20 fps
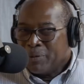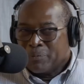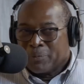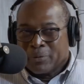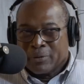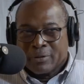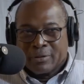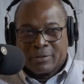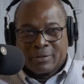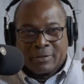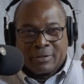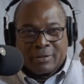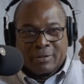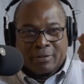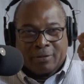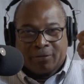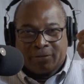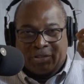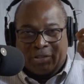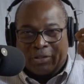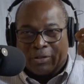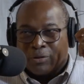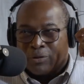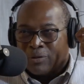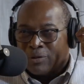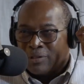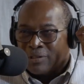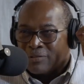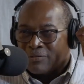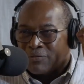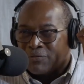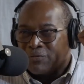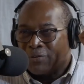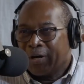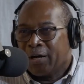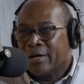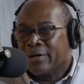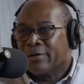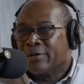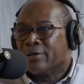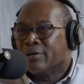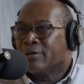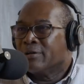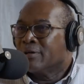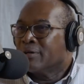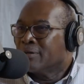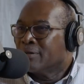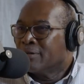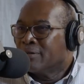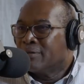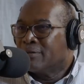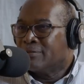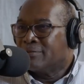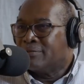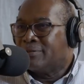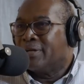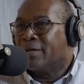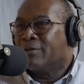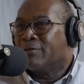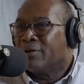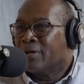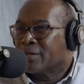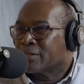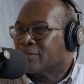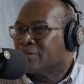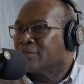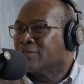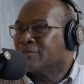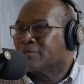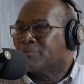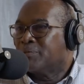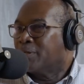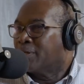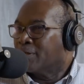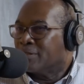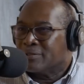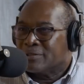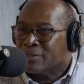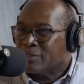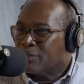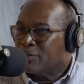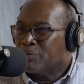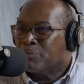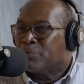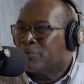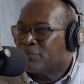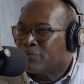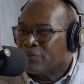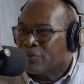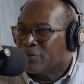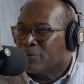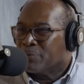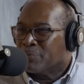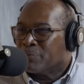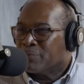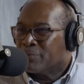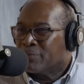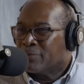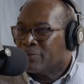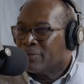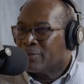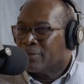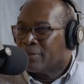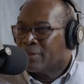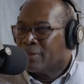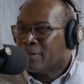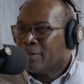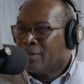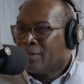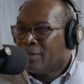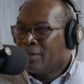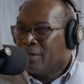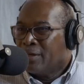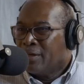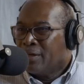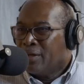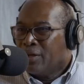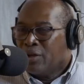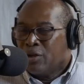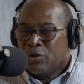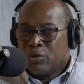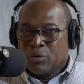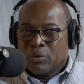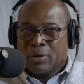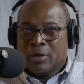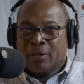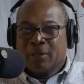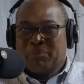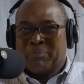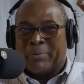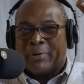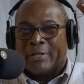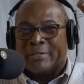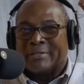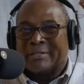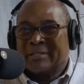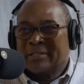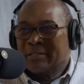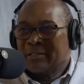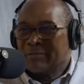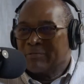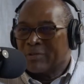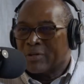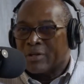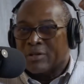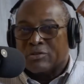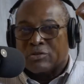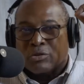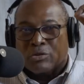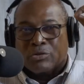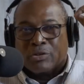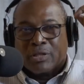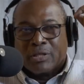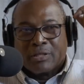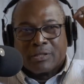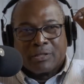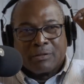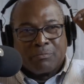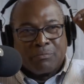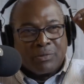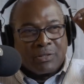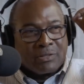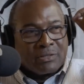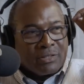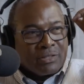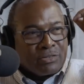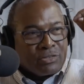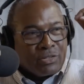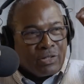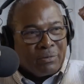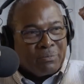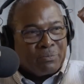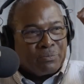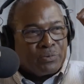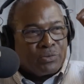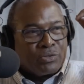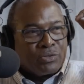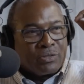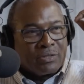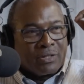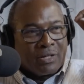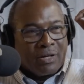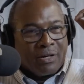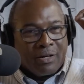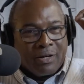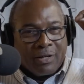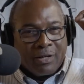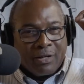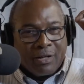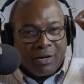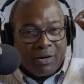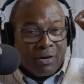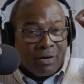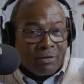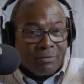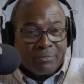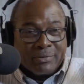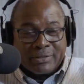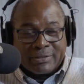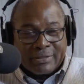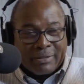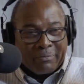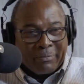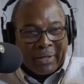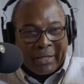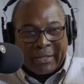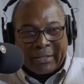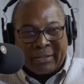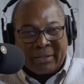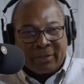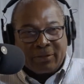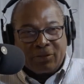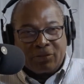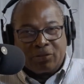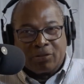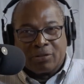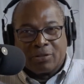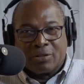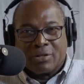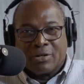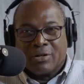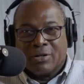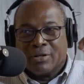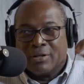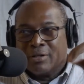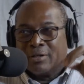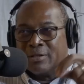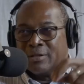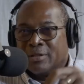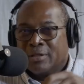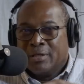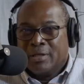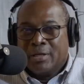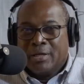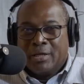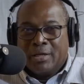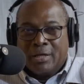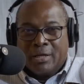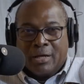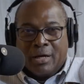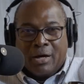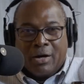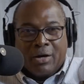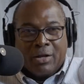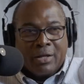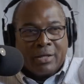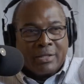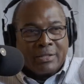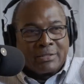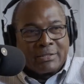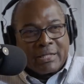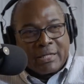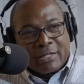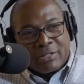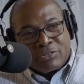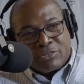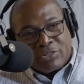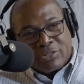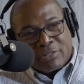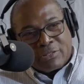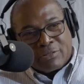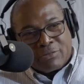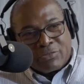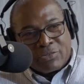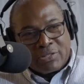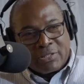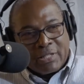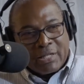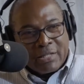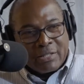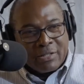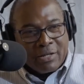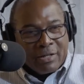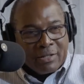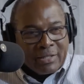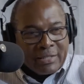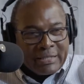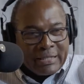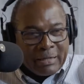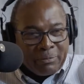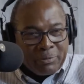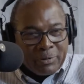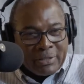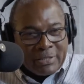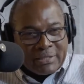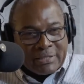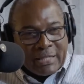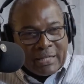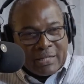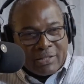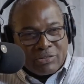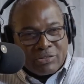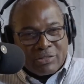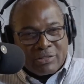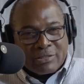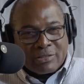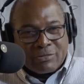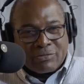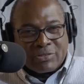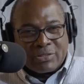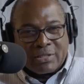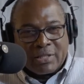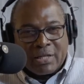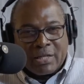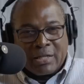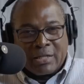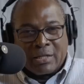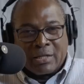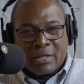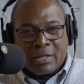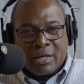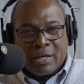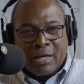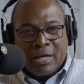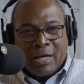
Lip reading: People, shareholders fire directors because they don't perform. You are the president of a country. You think that Mr. Trump should call, or Mr. Biden should call all his secretaries of state, all the deputy secretaries of state,